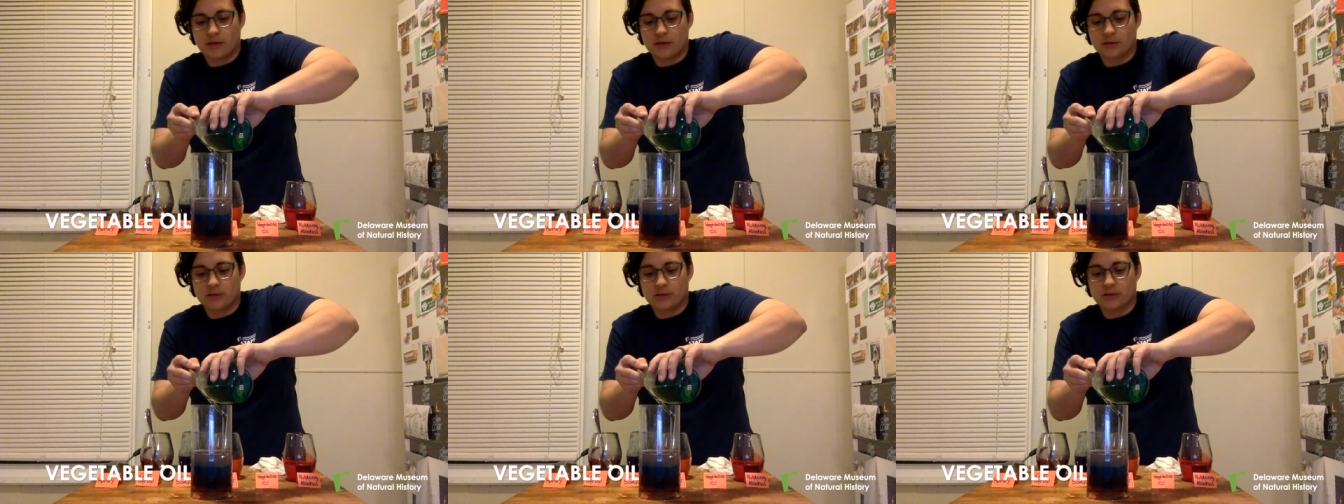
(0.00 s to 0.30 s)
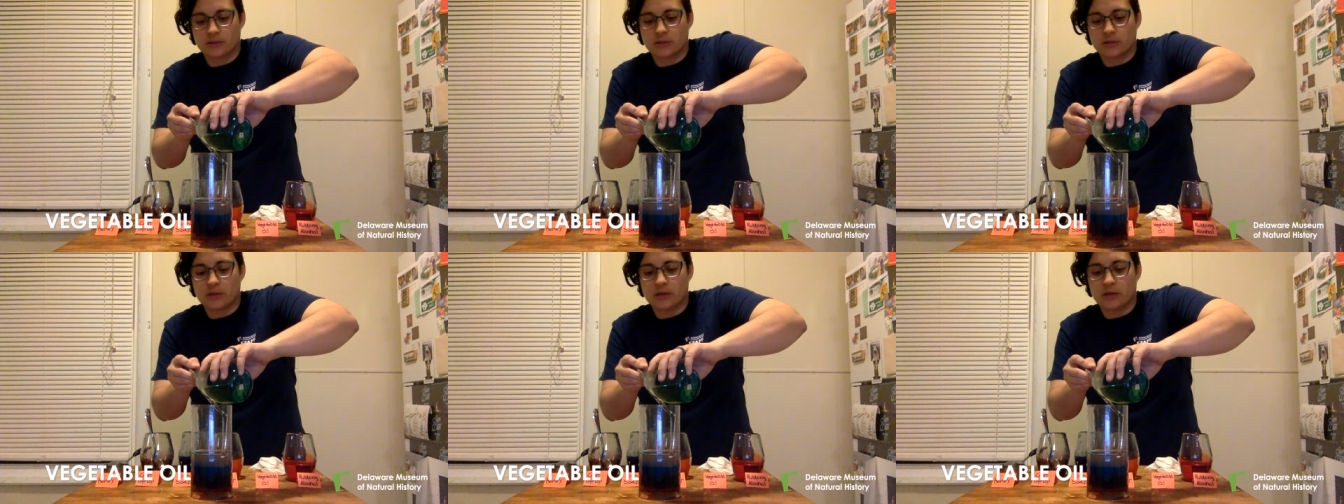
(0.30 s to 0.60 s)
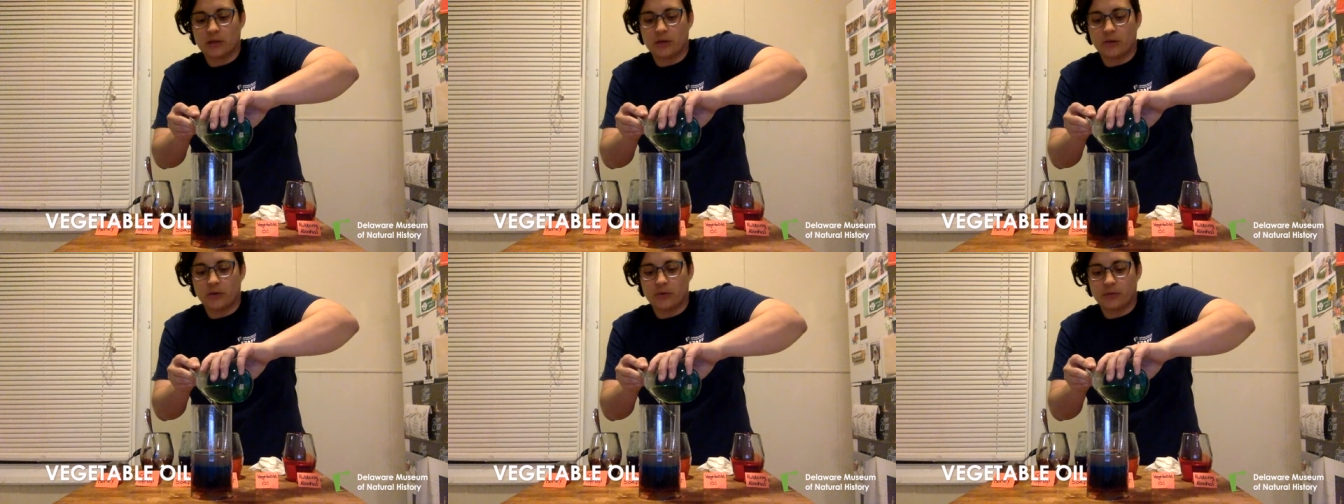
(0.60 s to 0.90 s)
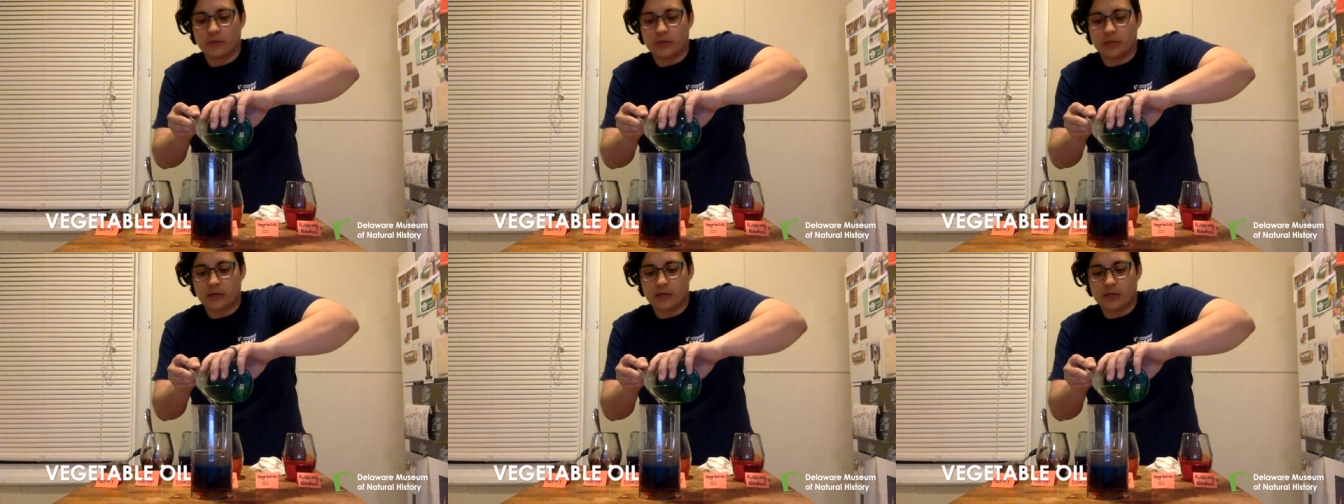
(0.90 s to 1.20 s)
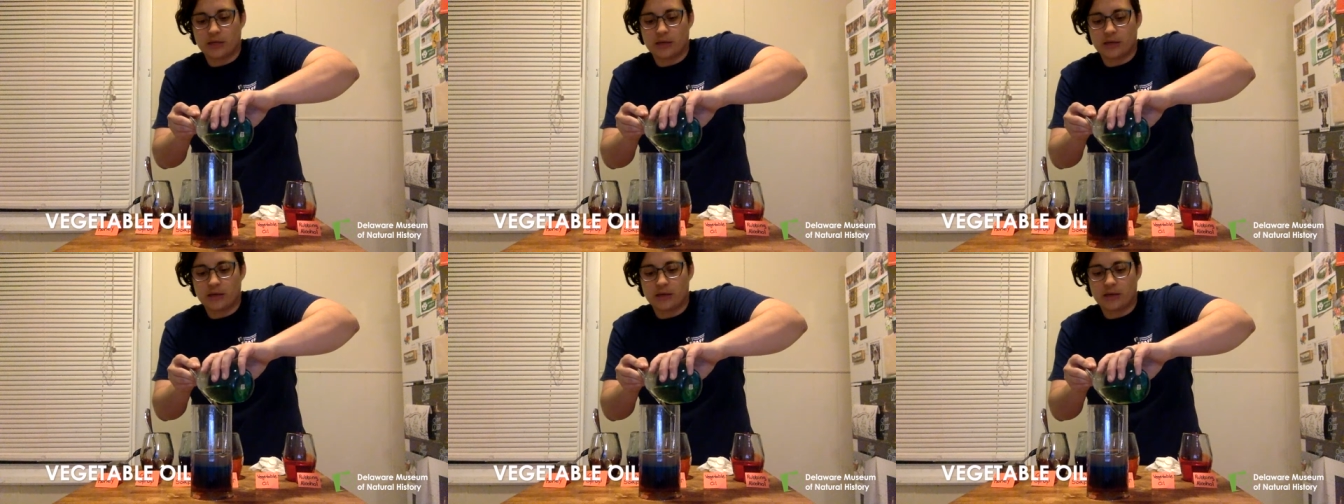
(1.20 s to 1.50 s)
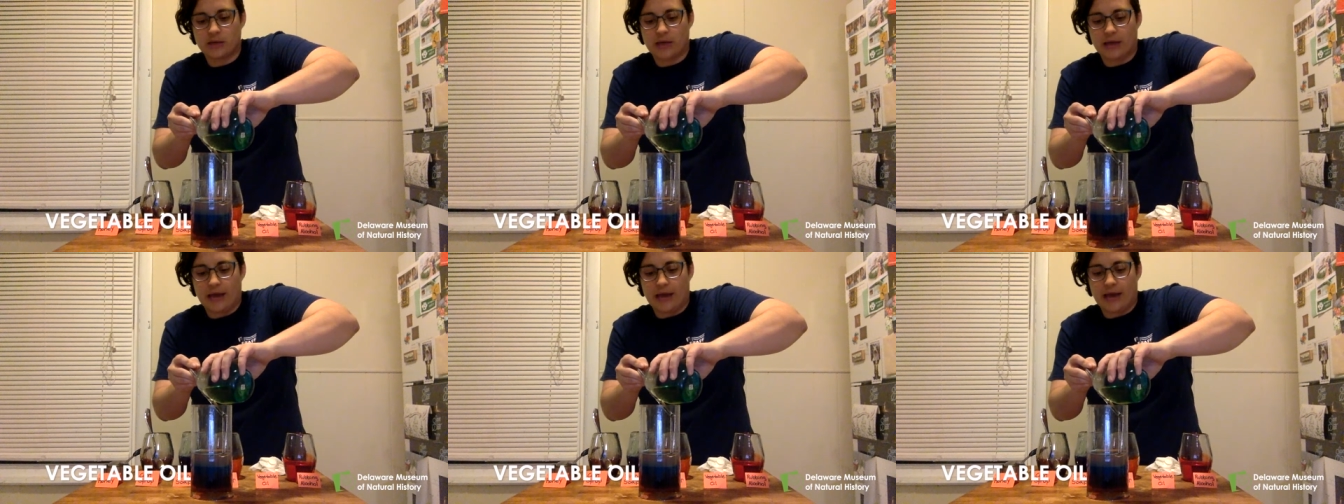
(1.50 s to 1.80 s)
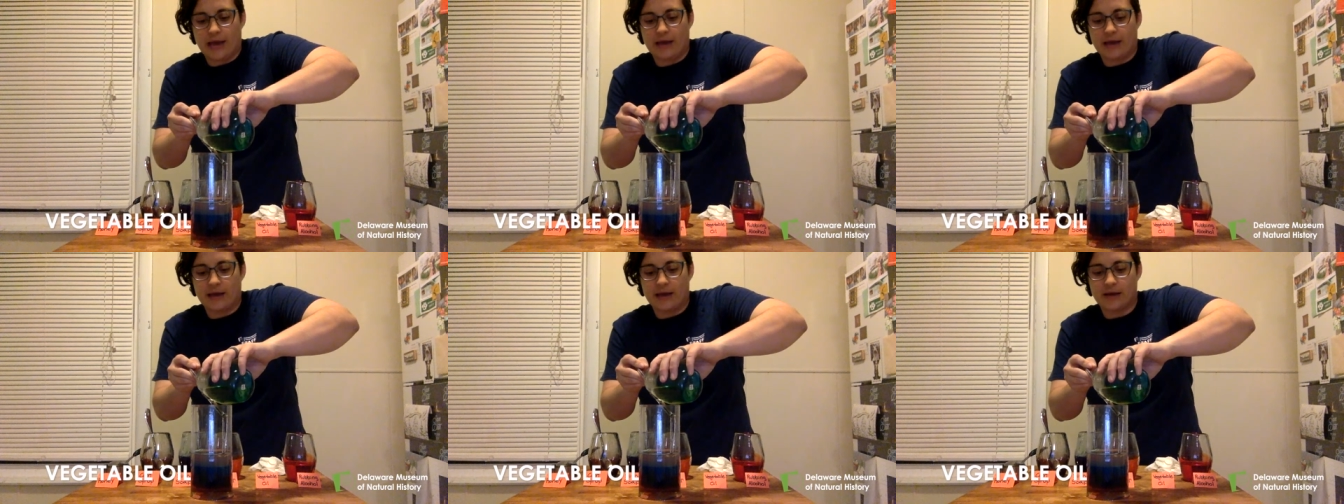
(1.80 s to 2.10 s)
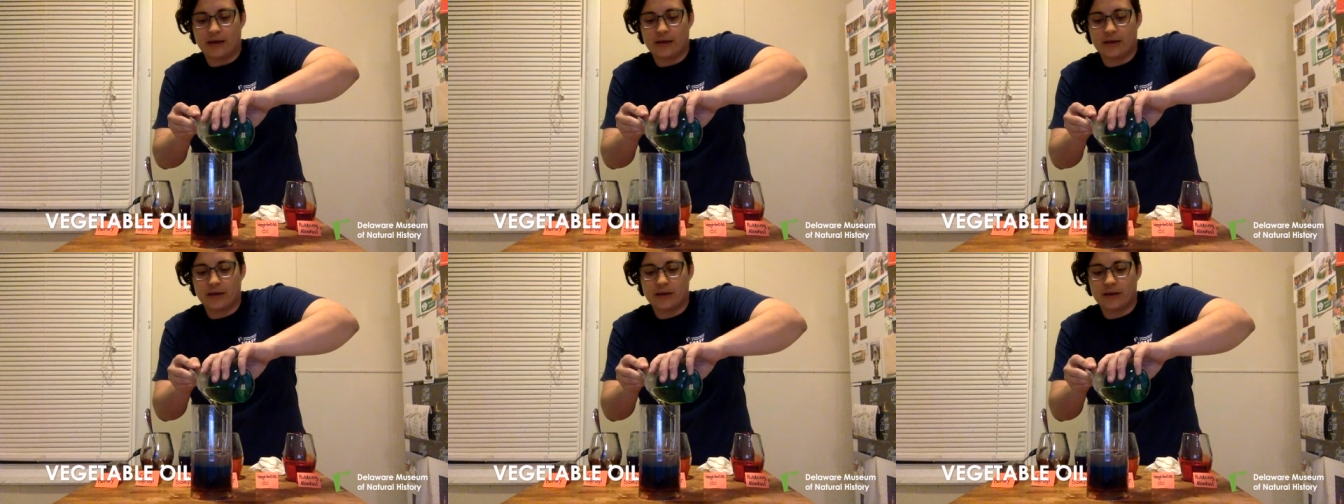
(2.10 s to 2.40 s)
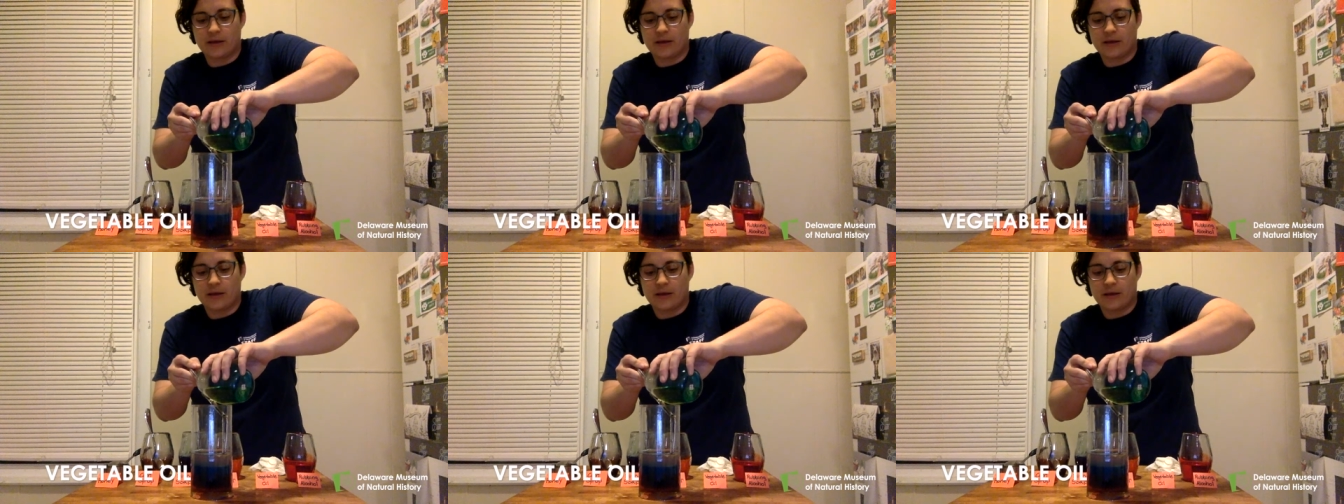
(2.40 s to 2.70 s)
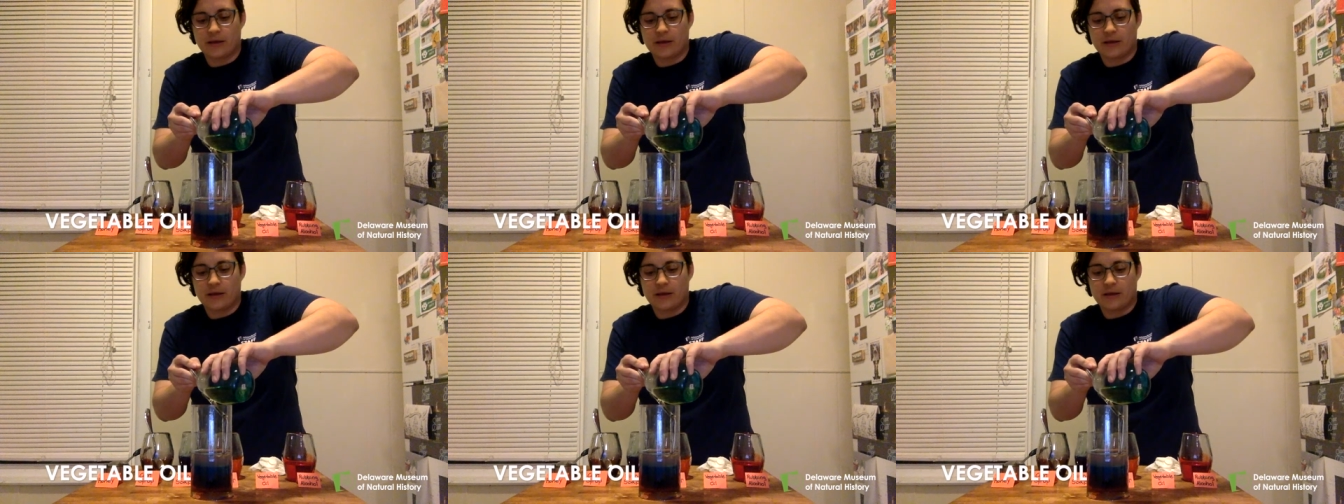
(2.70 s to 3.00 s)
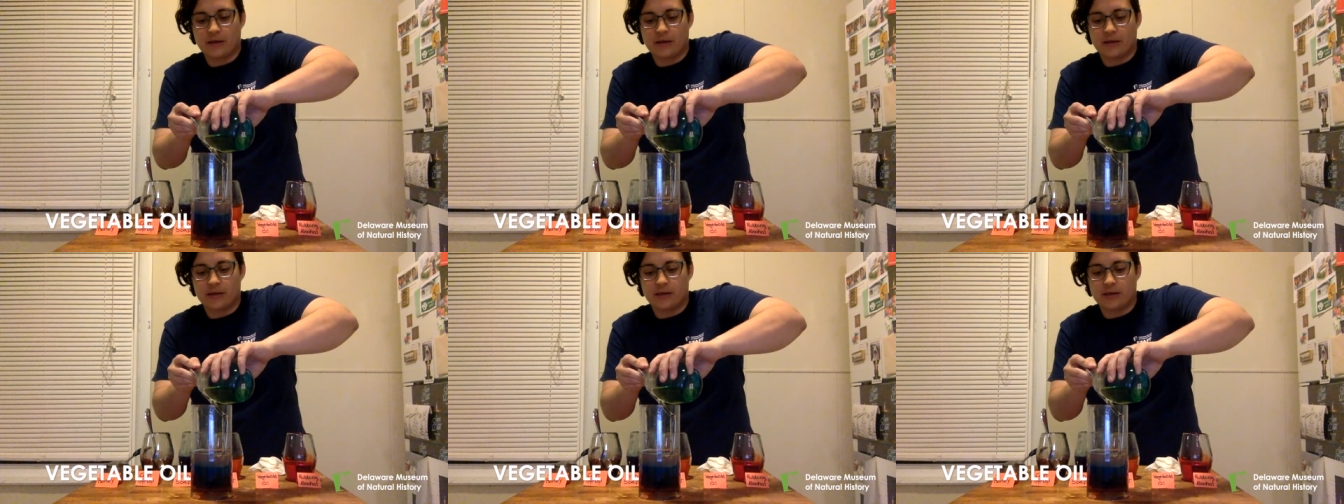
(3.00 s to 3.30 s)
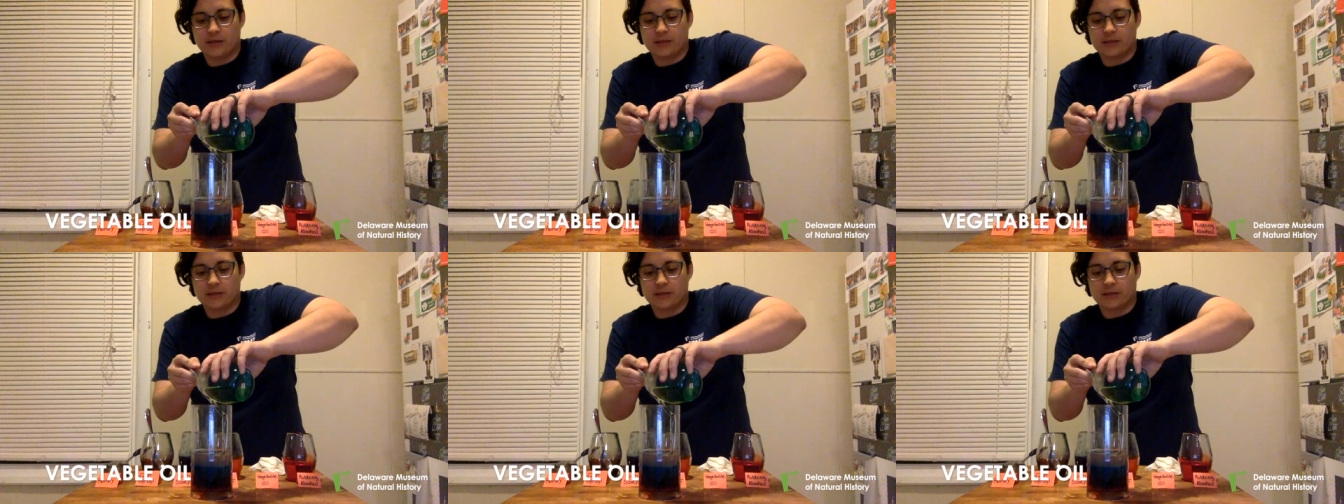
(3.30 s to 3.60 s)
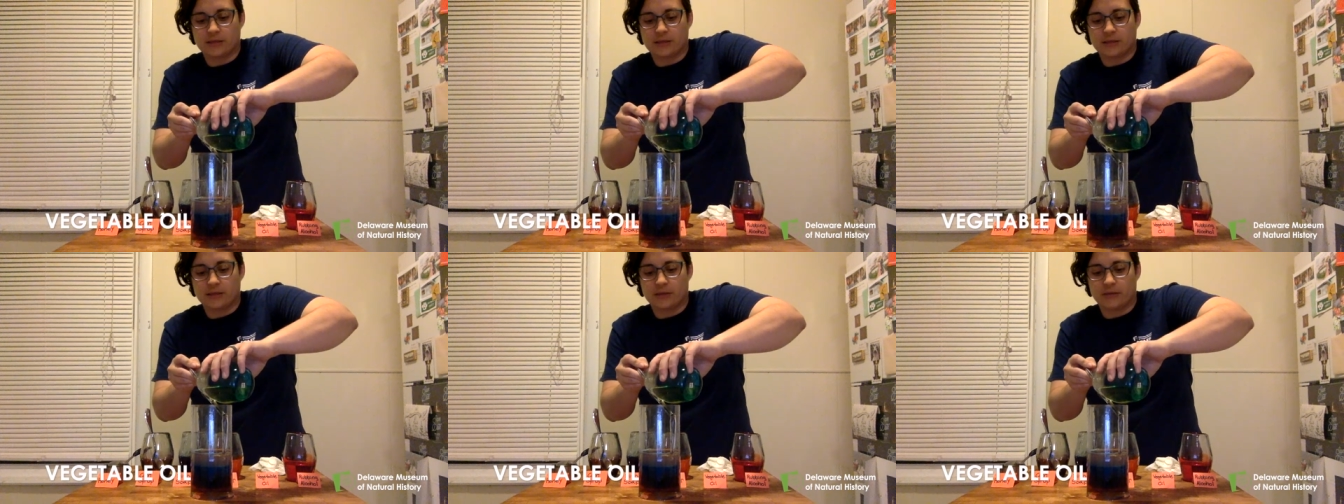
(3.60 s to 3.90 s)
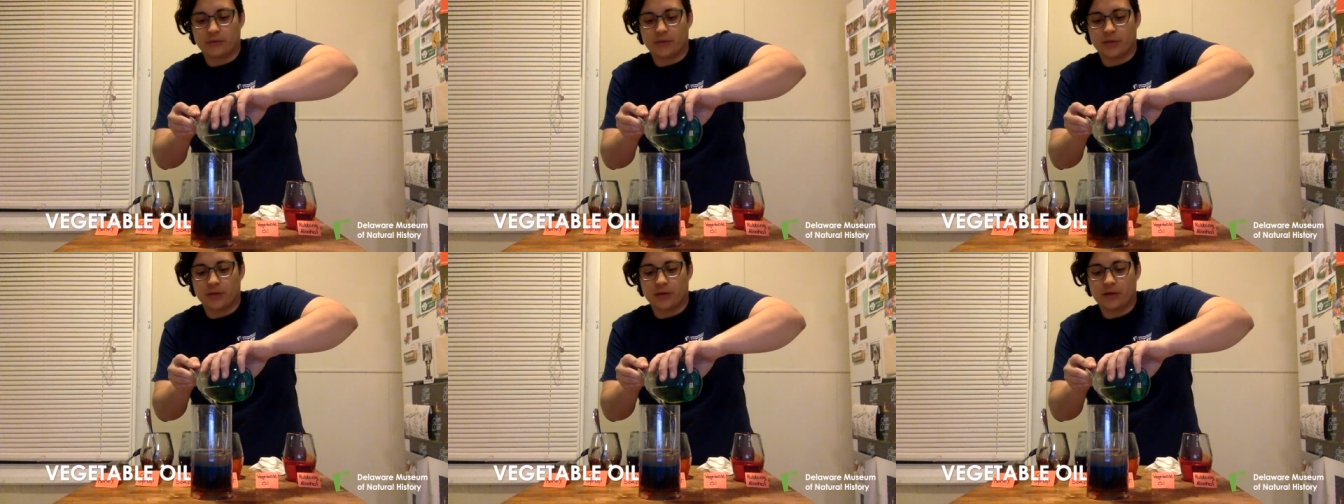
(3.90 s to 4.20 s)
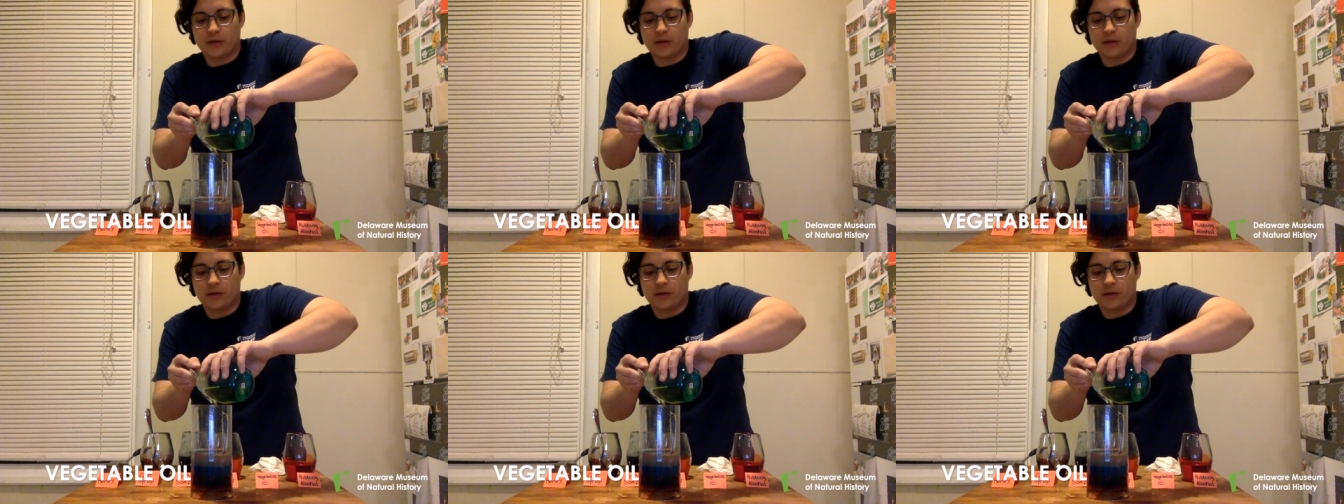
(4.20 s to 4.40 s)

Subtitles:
slowly add this liquid,